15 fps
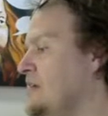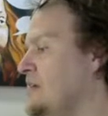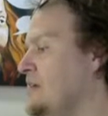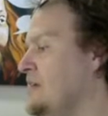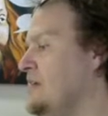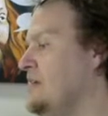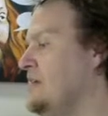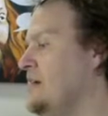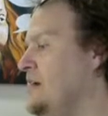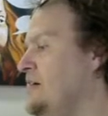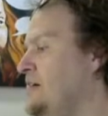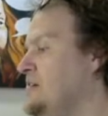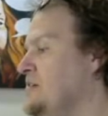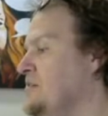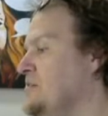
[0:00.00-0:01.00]
All right,
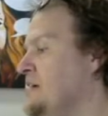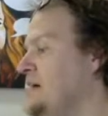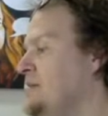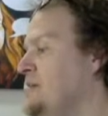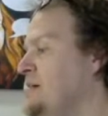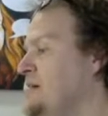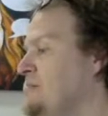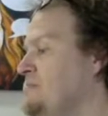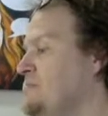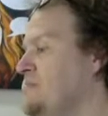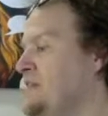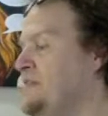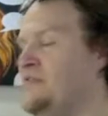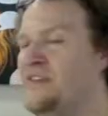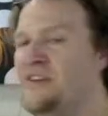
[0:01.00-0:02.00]
so I'm gonna
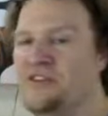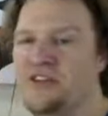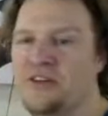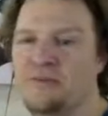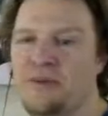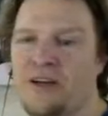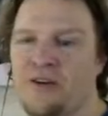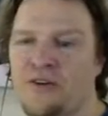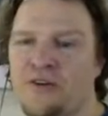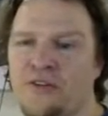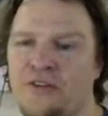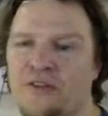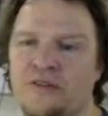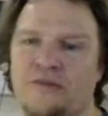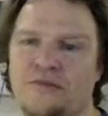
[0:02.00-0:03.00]
be finishing my
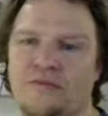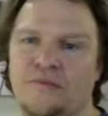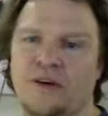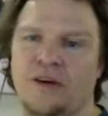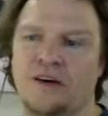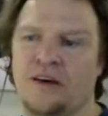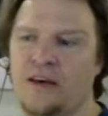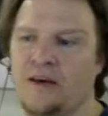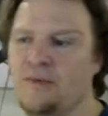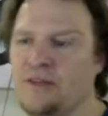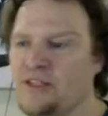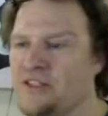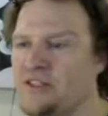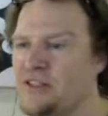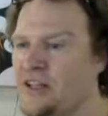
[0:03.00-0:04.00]
Earth
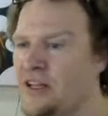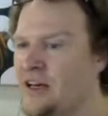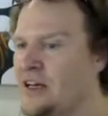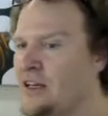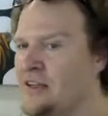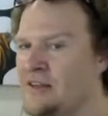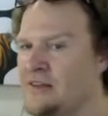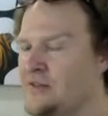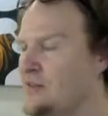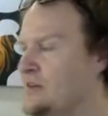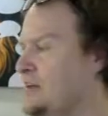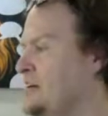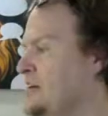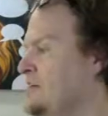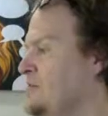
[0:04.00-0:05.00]
images tonight
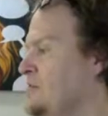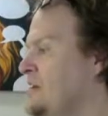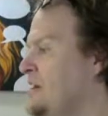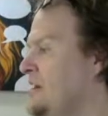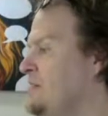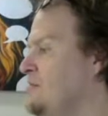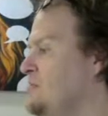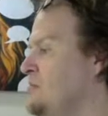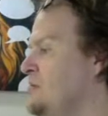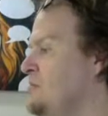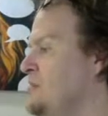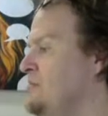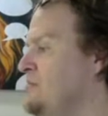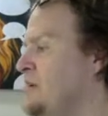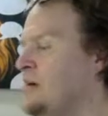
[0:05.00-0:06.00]
when I have a
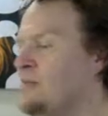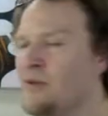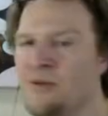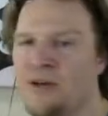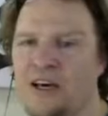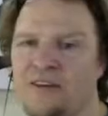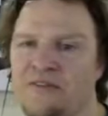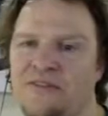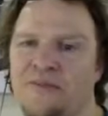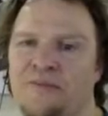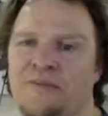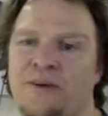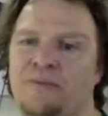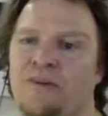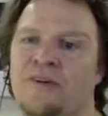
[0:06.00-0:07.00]
moment, probably after
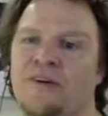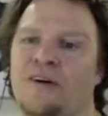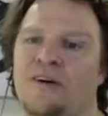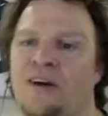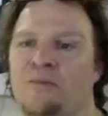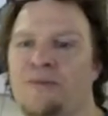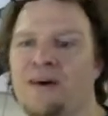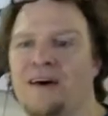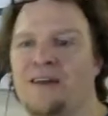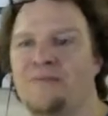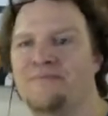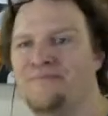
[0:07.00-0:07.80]
people are in bed,